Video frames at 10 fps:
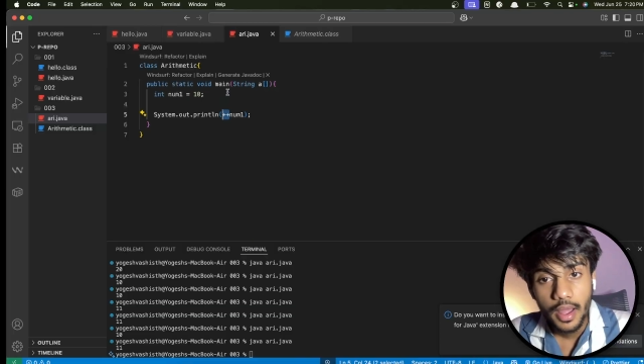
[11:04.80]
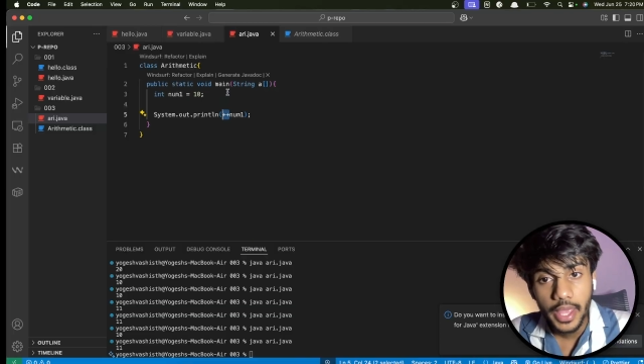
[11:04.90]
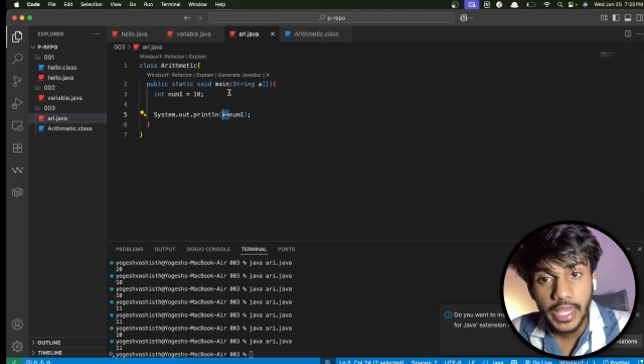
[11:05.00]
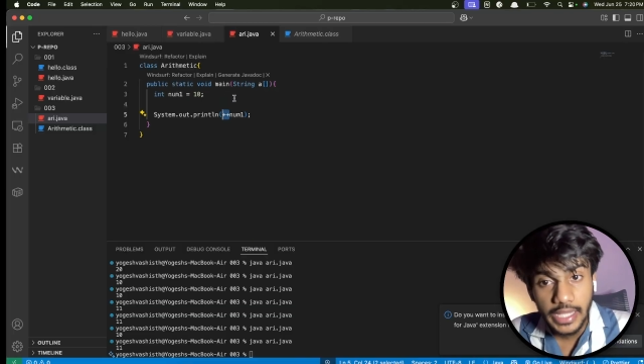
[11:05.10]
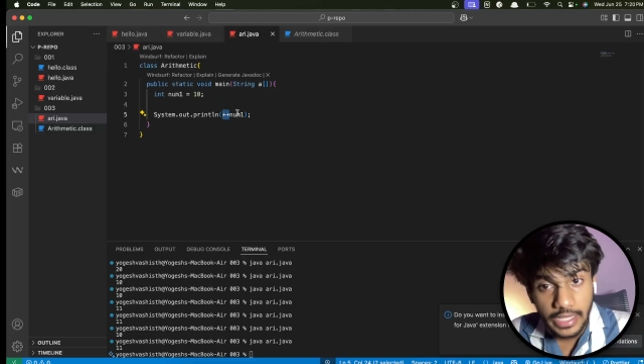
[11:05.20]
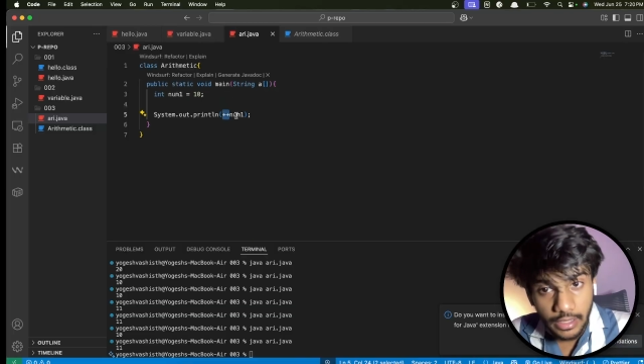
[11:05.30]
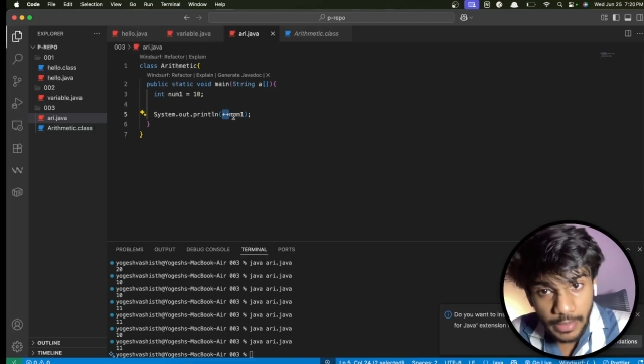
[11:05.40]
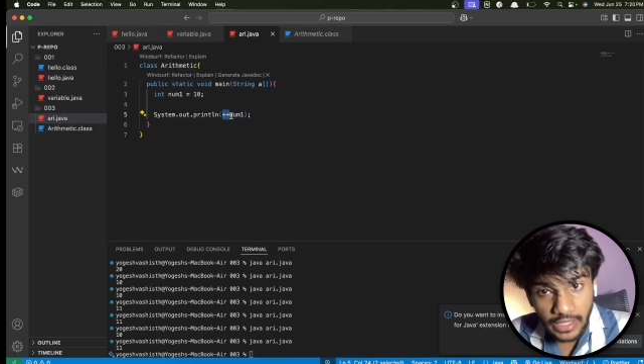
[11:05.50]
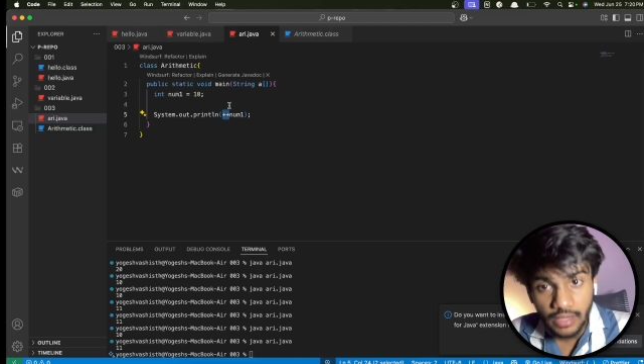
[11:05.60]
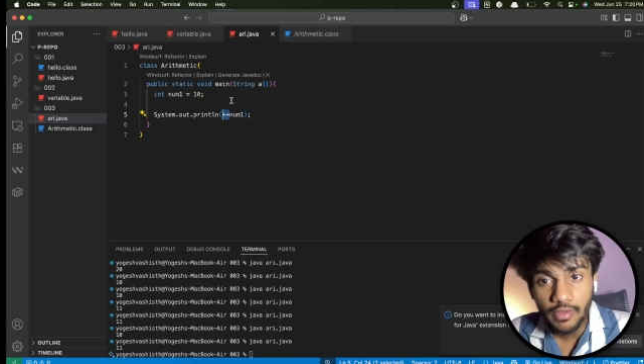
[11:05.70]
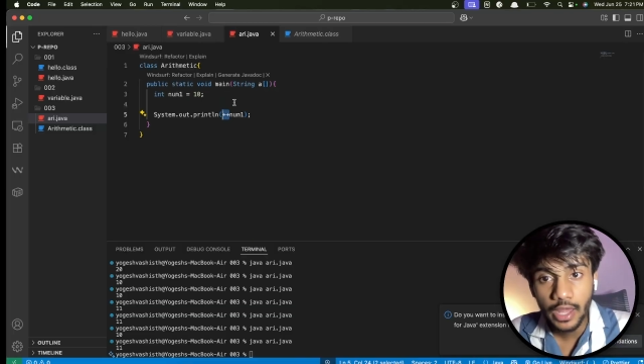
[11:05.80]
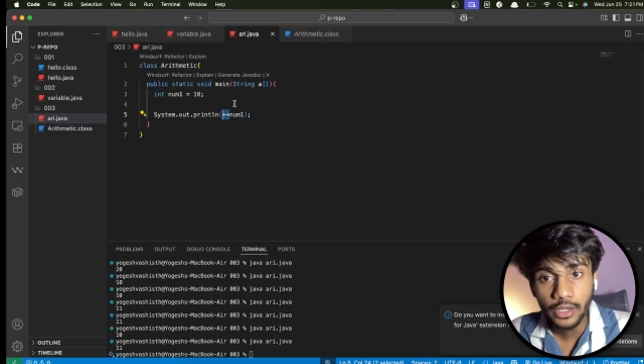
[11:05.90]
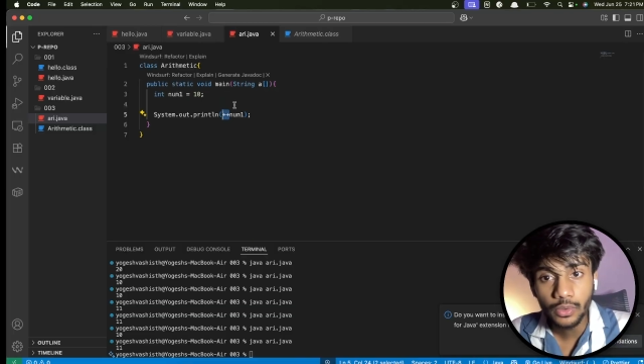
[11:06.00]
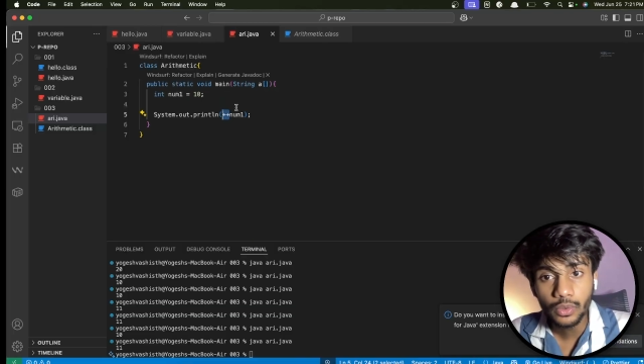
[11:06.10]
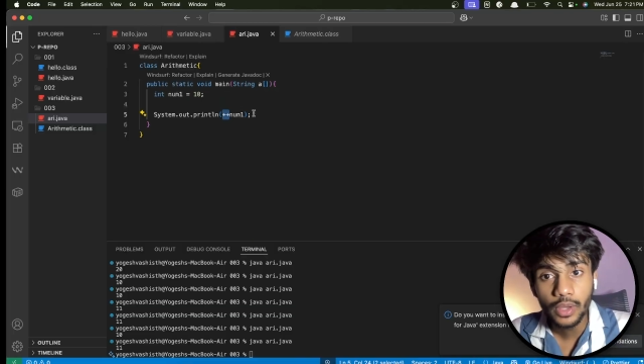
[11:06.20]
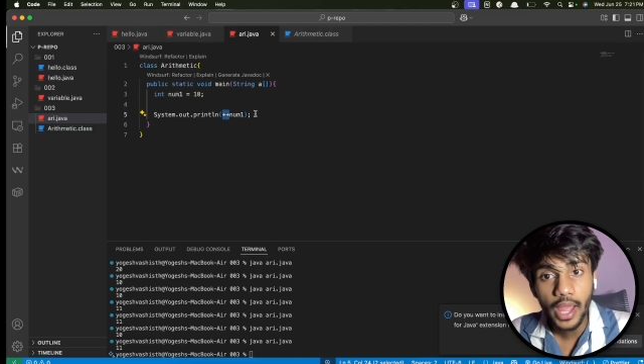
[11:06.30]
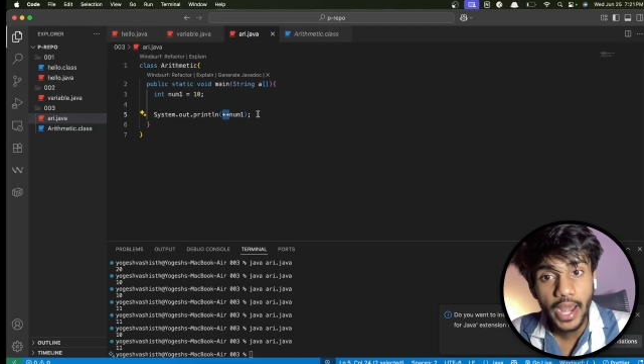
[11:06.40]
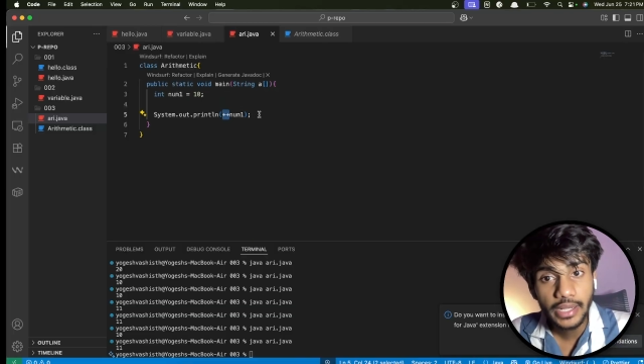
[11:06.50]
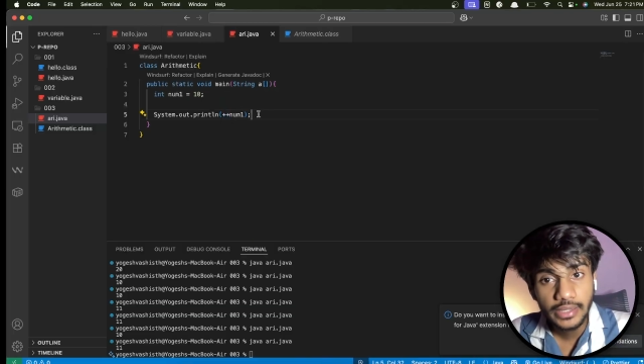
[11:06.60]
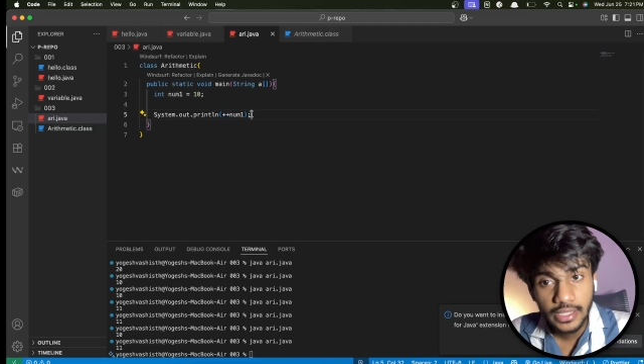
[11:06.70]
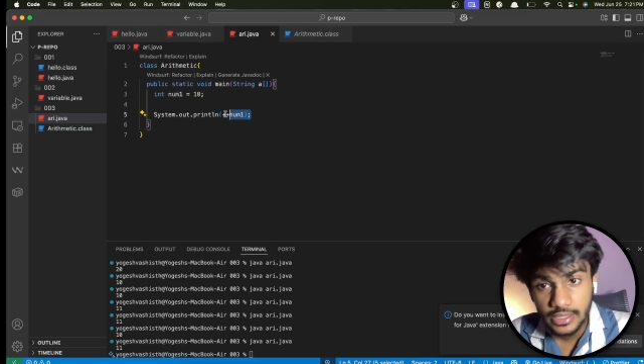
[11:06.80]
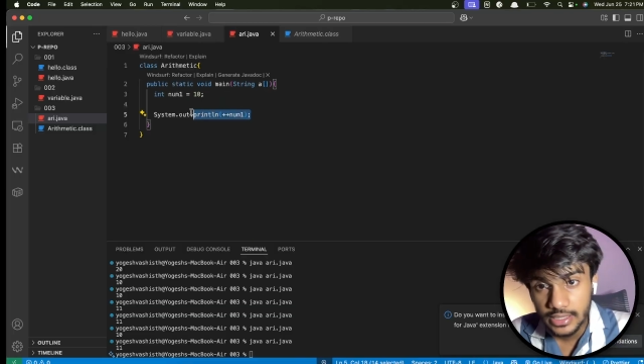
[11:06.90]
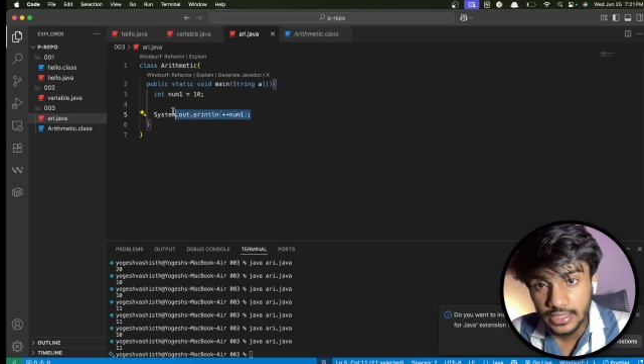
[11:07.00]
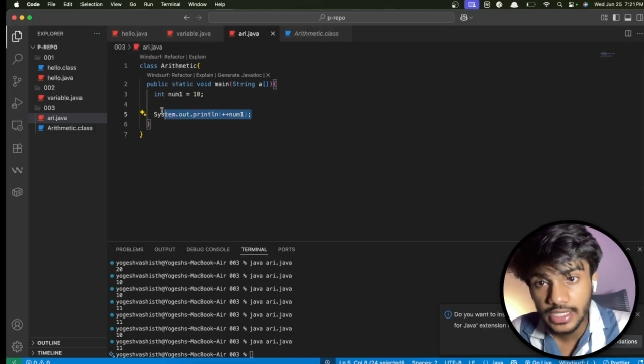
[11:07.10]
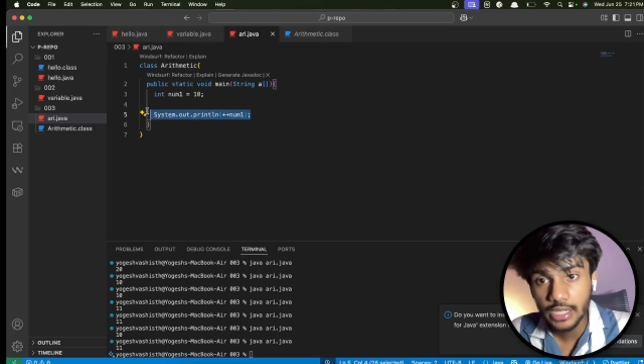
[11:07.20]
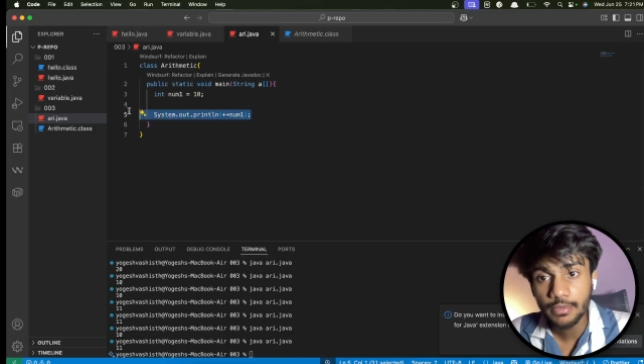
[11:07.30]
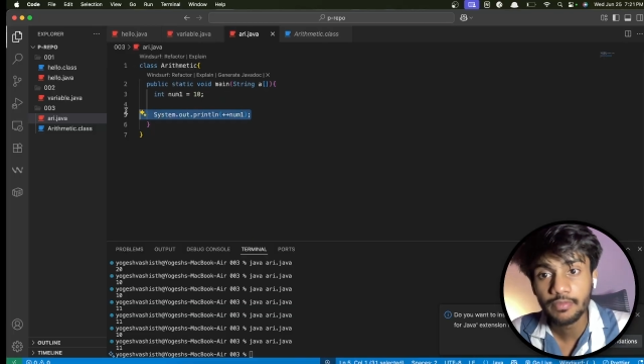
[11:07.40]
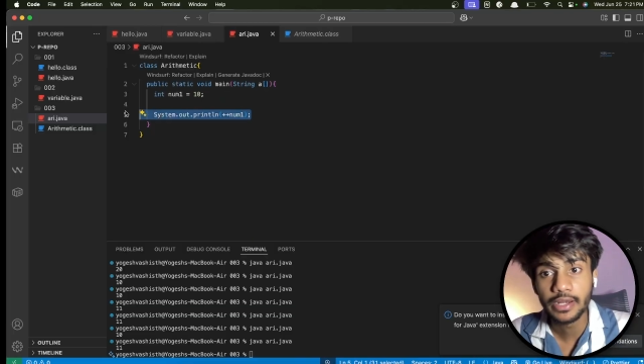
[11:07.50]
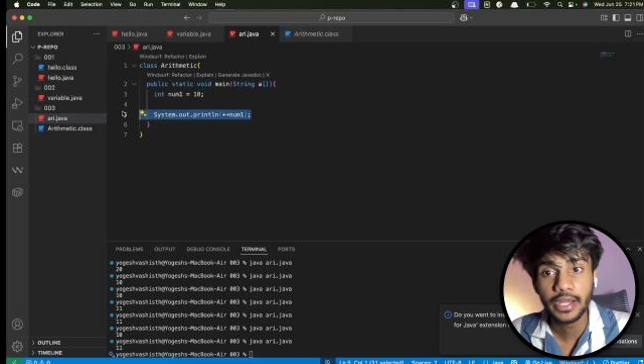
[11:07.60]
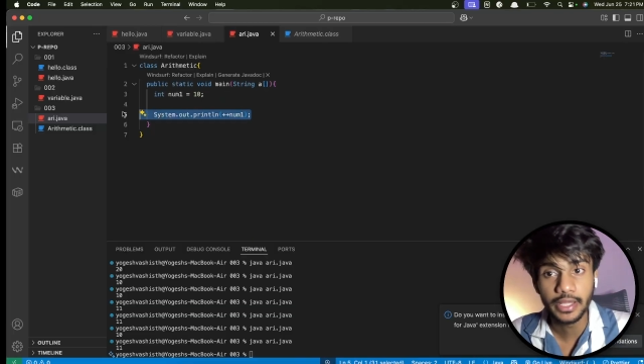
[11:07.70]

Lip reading: increment the value, and then this statement will get